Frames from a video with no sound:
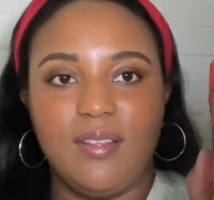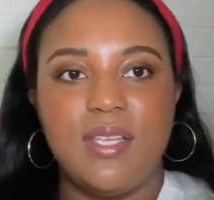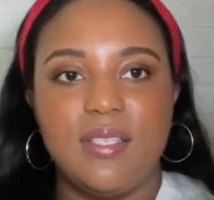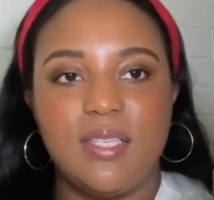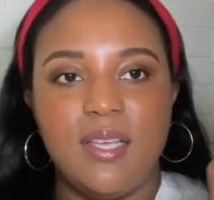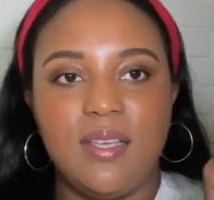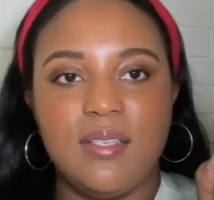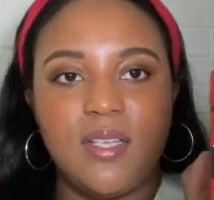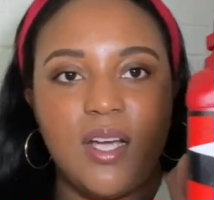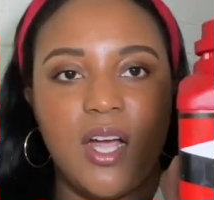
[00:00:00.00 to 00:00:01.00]
This
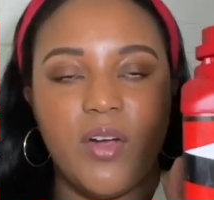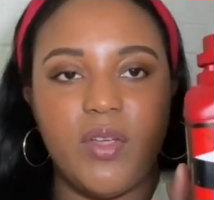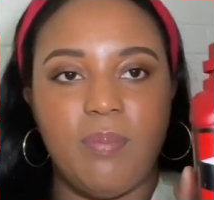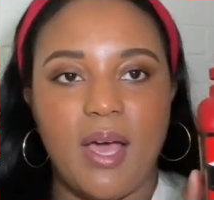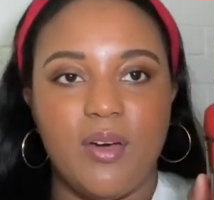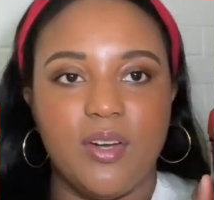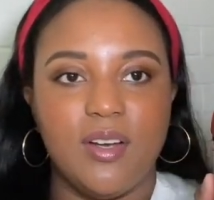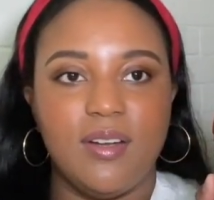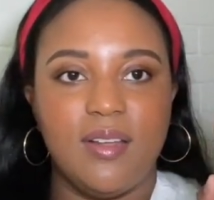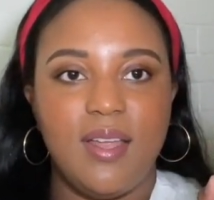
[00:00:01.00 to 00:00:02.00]
is curry
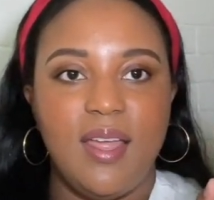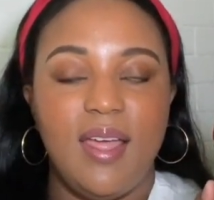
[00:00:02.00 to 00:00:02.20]
powder,